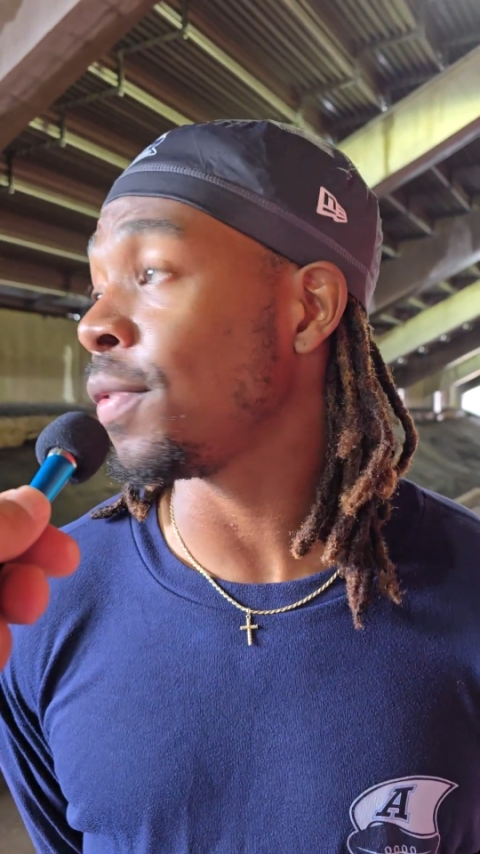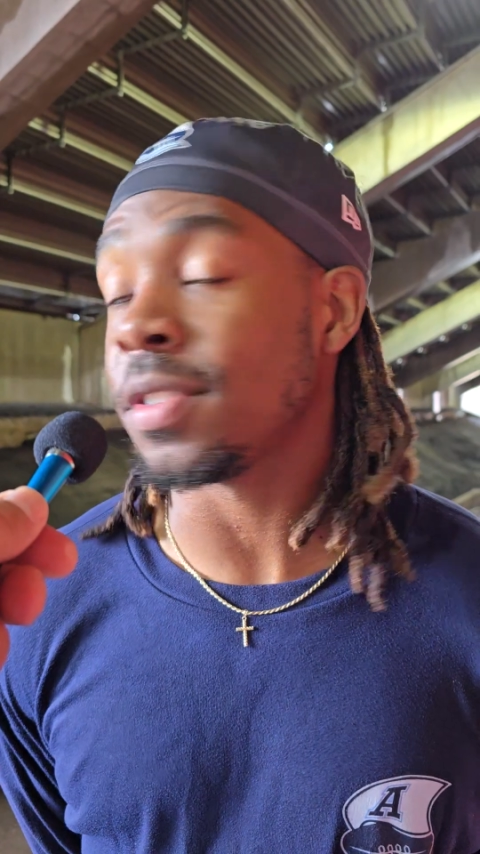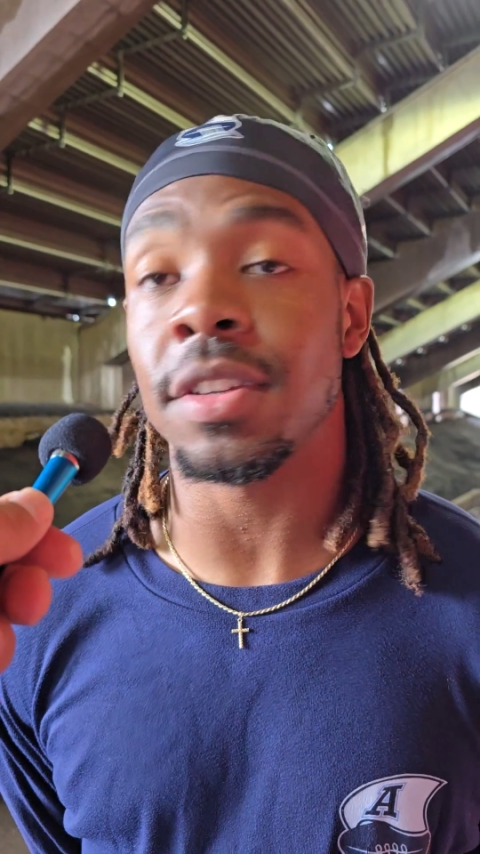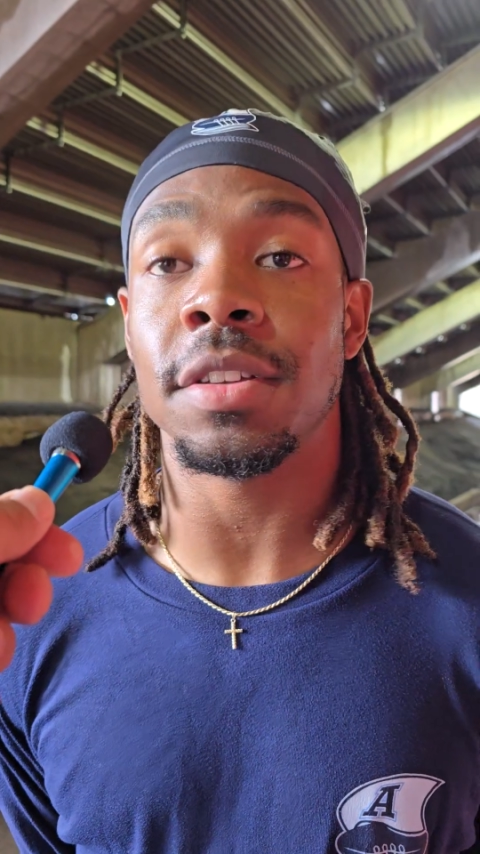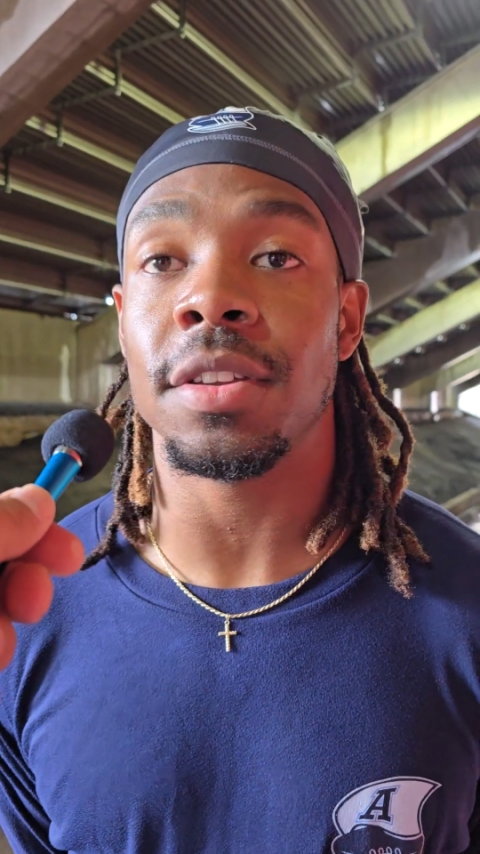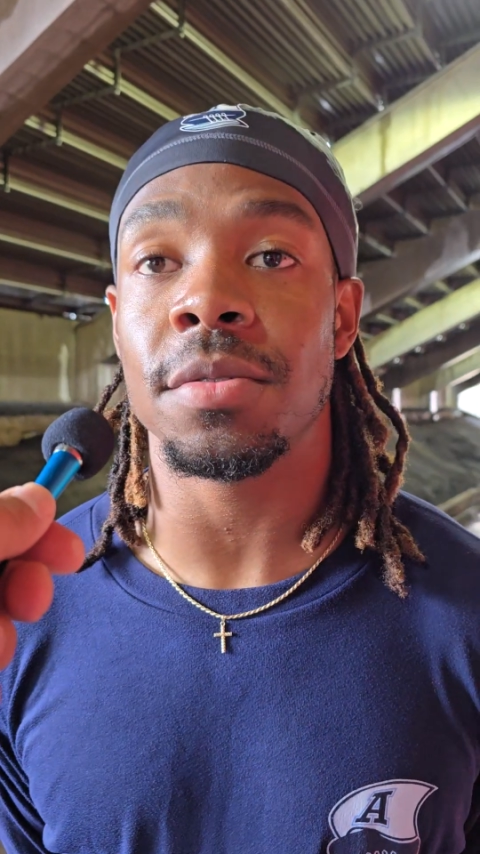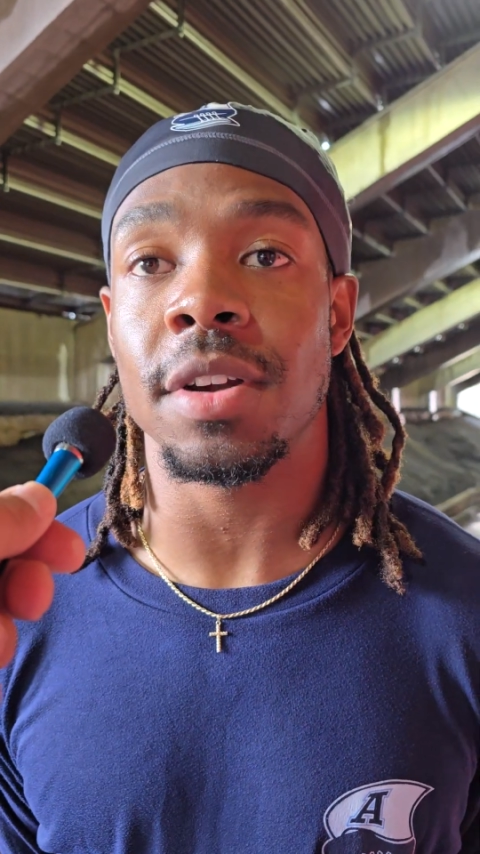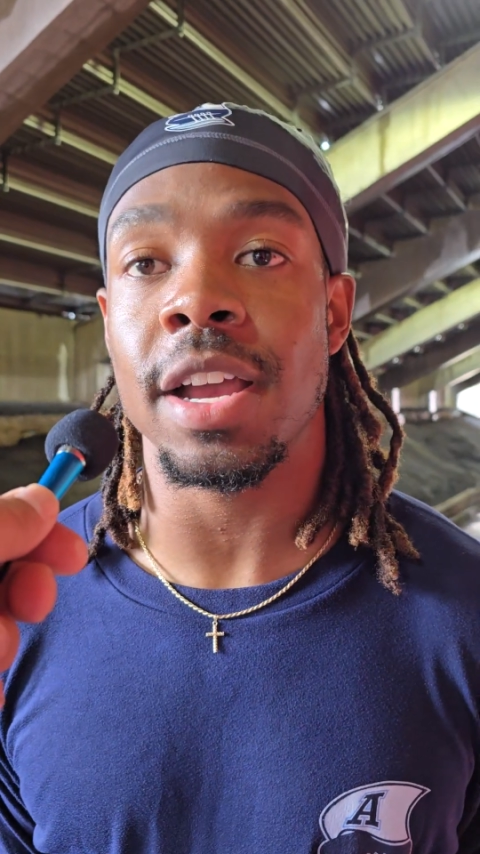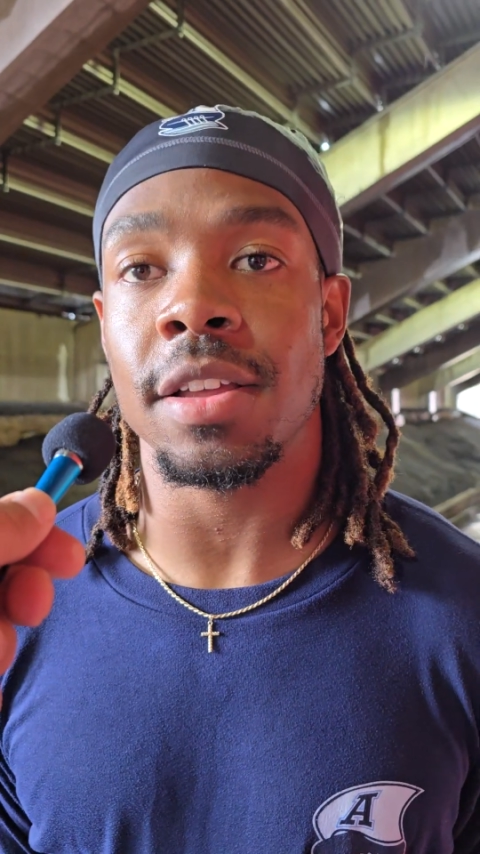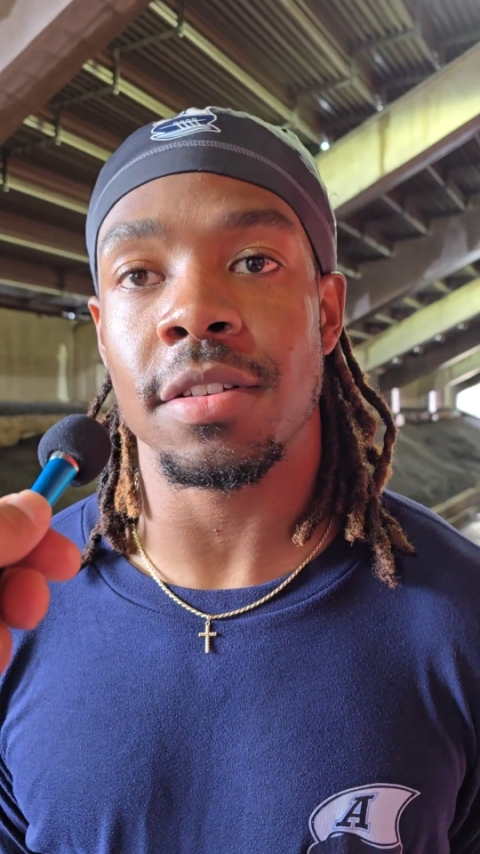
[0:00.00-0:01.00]
facility
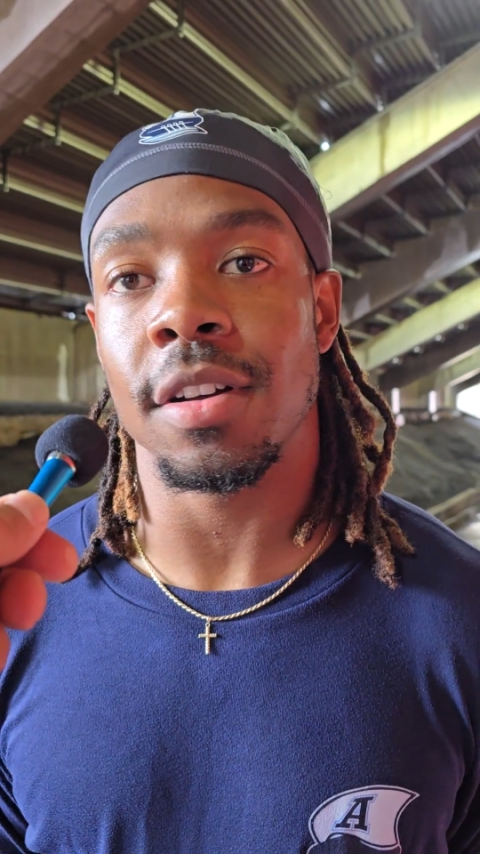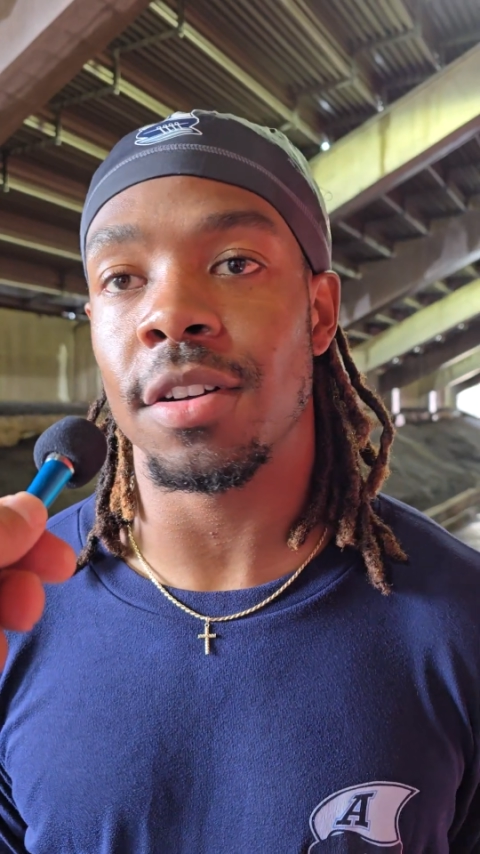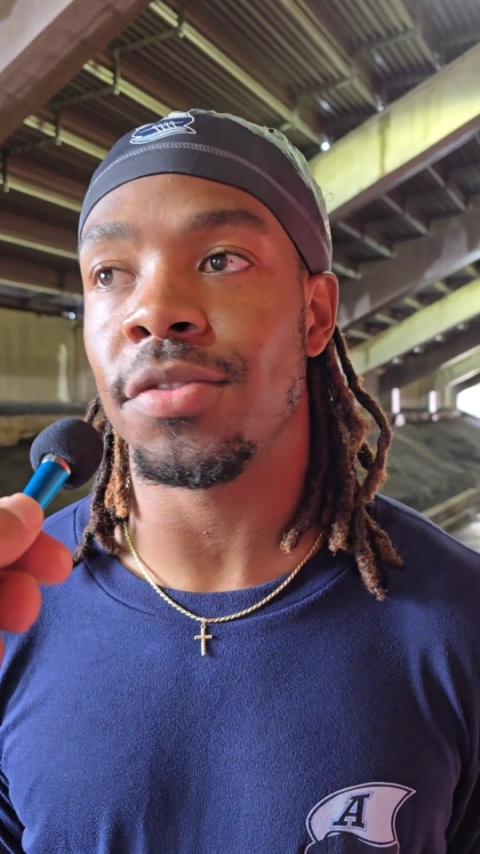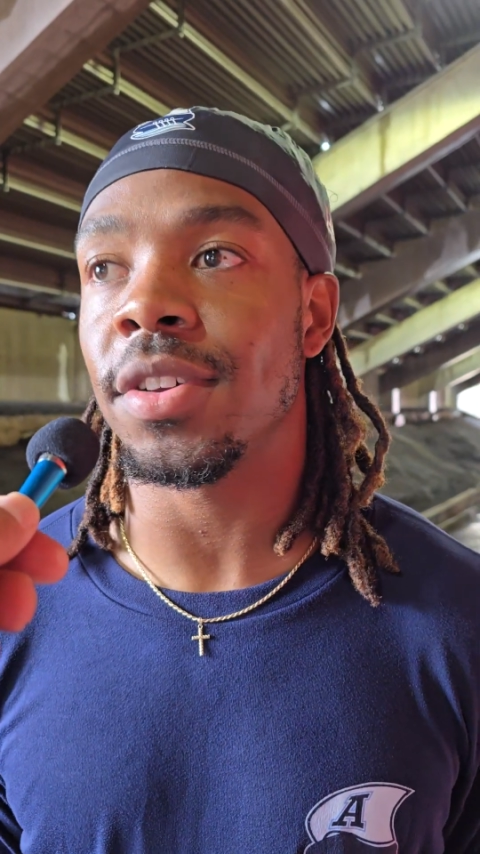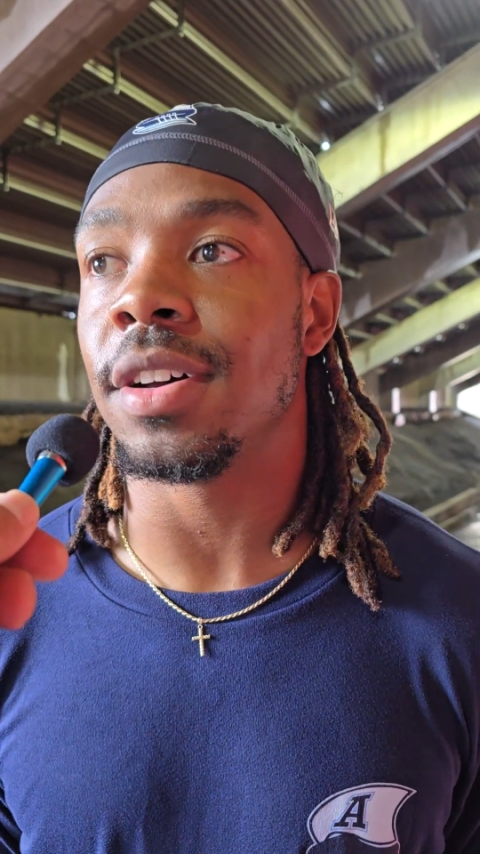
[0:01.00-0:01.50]
we're at in Guelph.